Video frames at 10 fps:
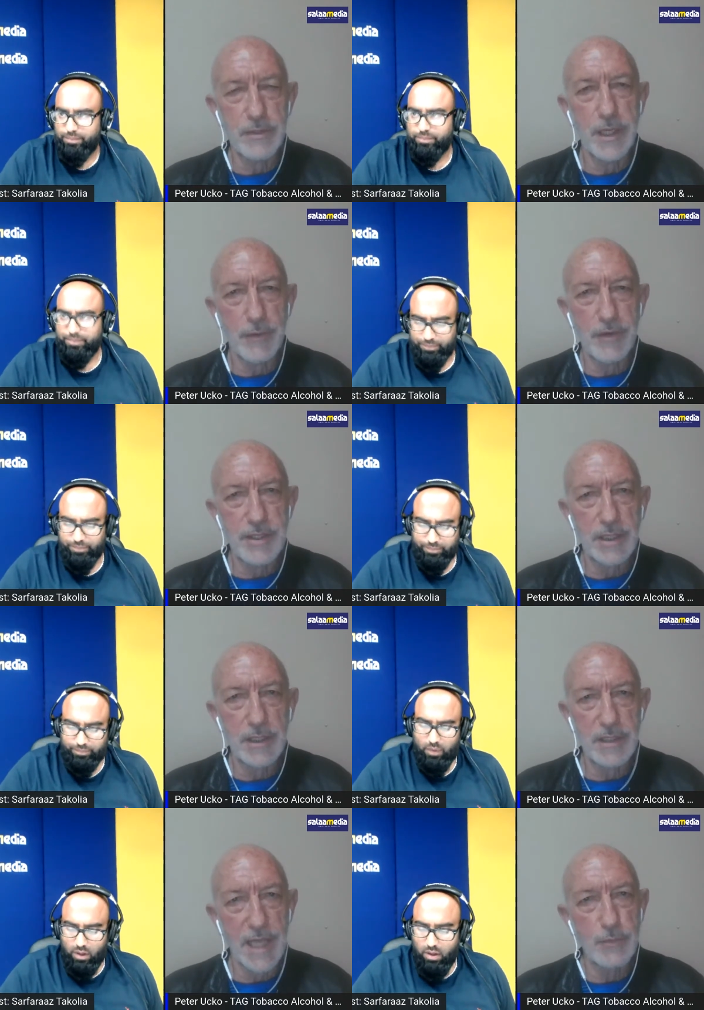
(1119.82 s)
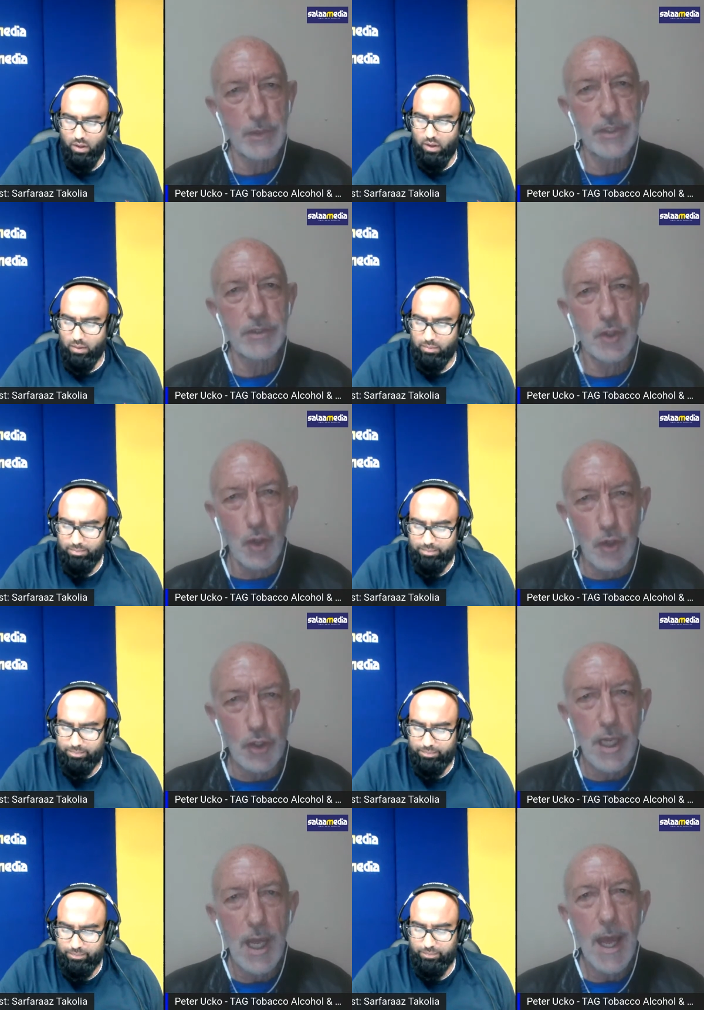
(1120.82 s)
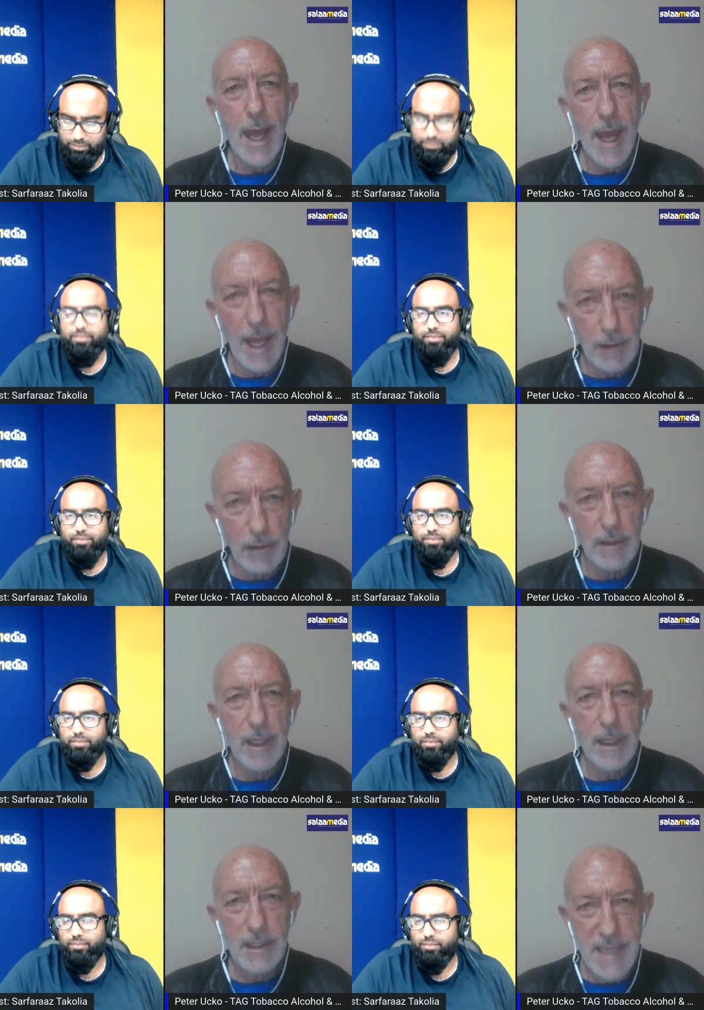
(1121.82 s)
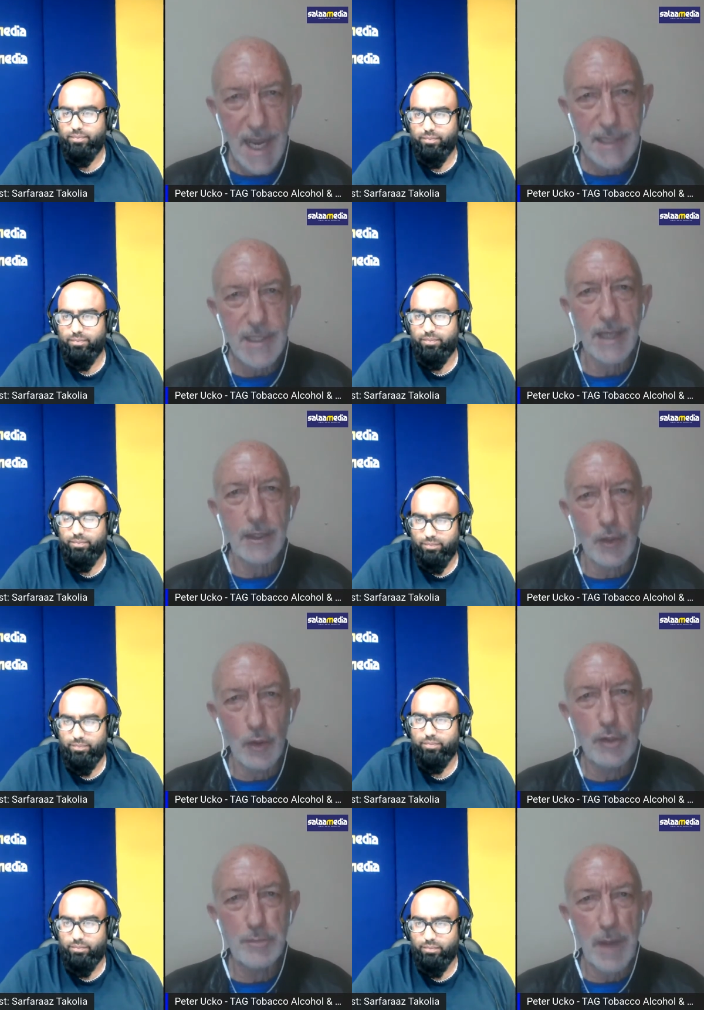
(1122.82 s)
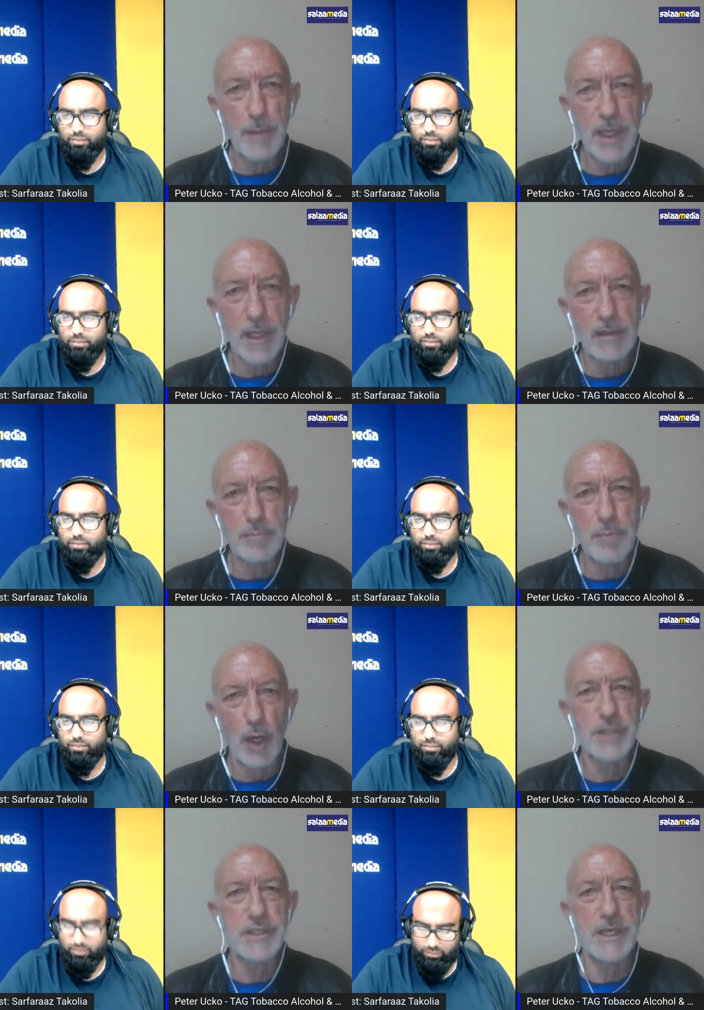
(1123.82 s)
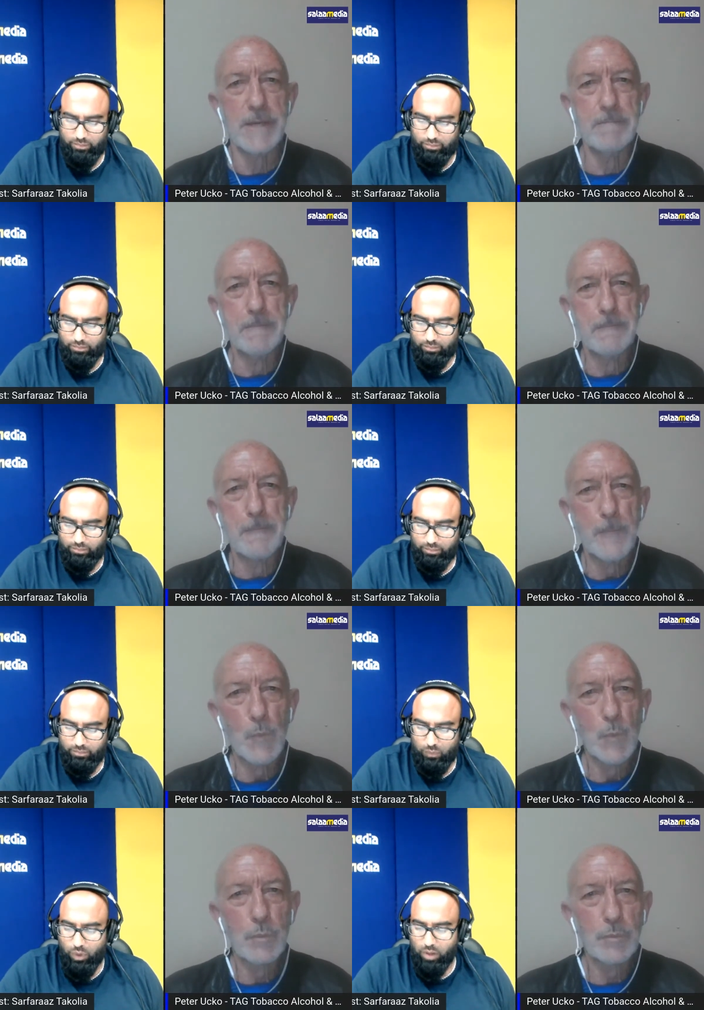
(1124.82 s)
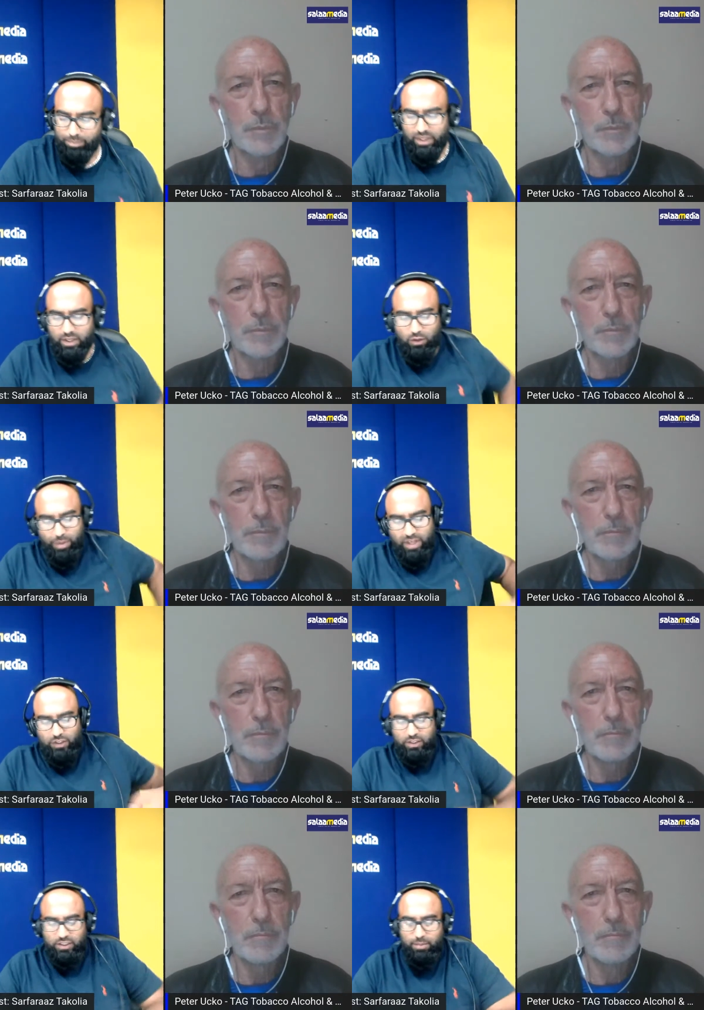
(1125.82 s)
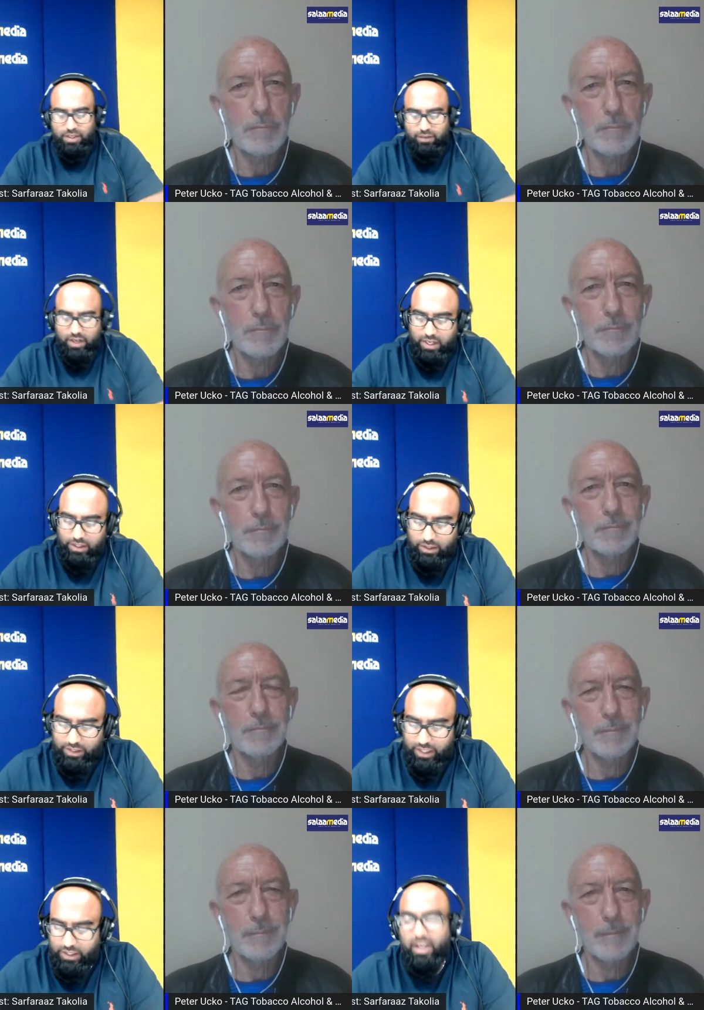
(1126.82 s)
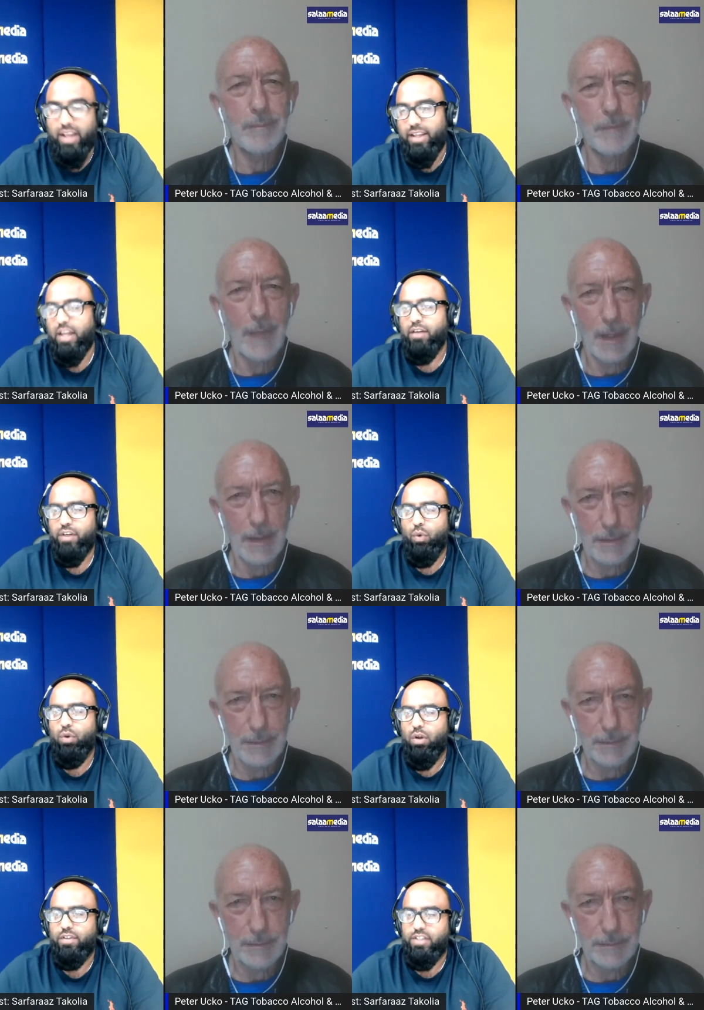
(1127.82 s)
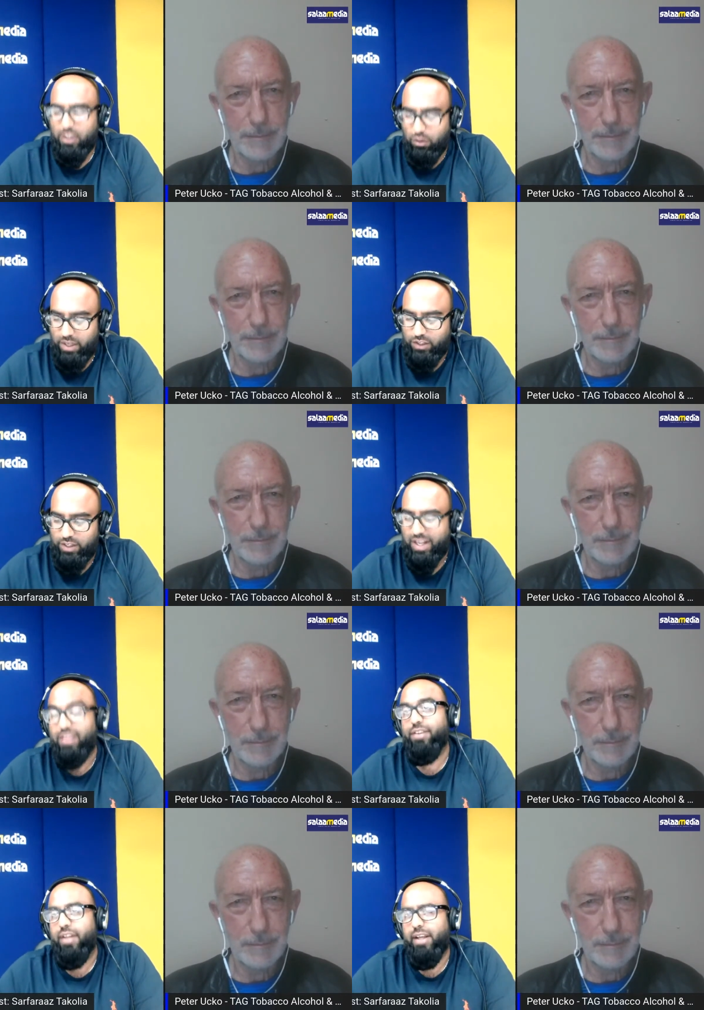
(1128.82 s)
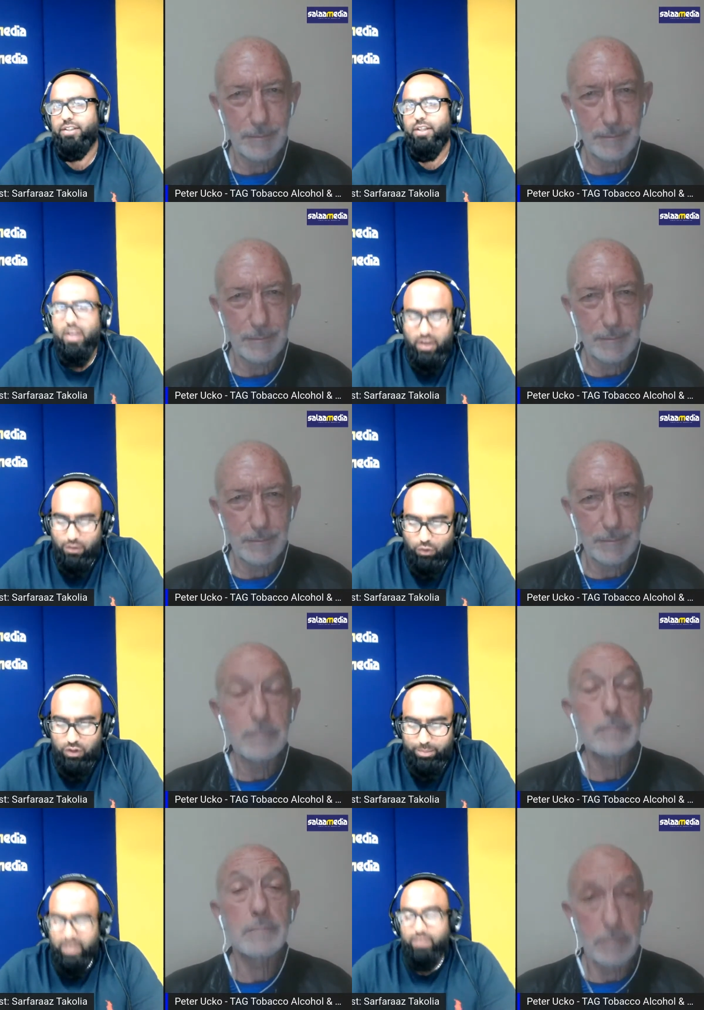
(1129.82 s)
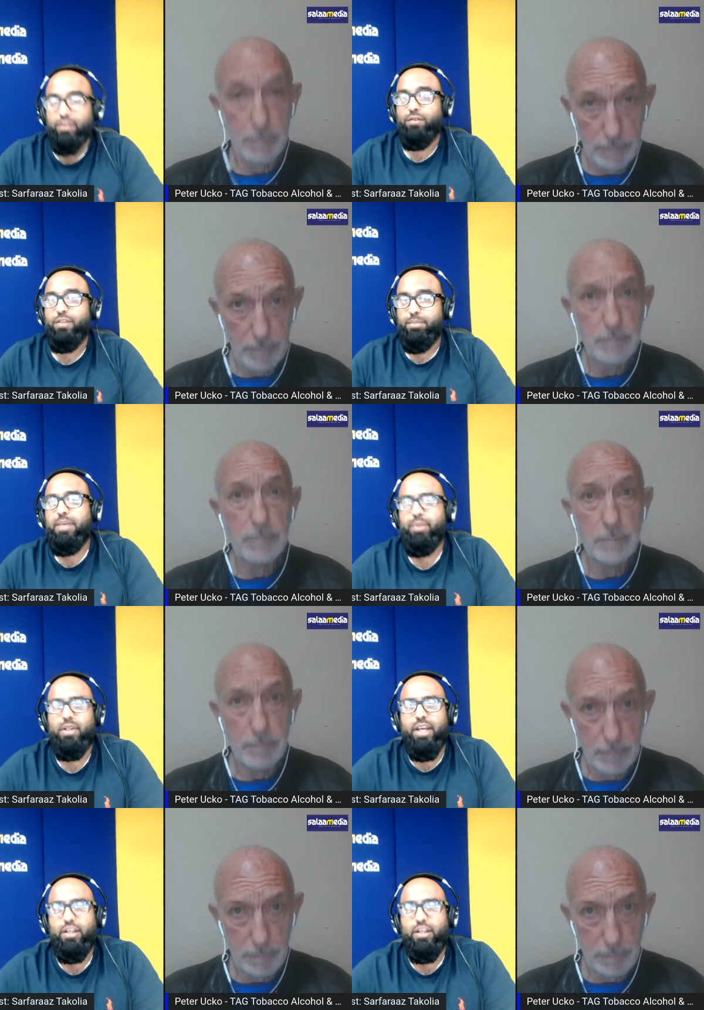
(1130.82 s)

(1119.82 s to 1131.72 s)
Speaker 1: to increasing the tax, which is good health tax and good public health policy.
Speaker 2: Well, Peter, you mentioned something very interesting. And at the end of it all, obviously, you mentioned health tax for the benefit of the people,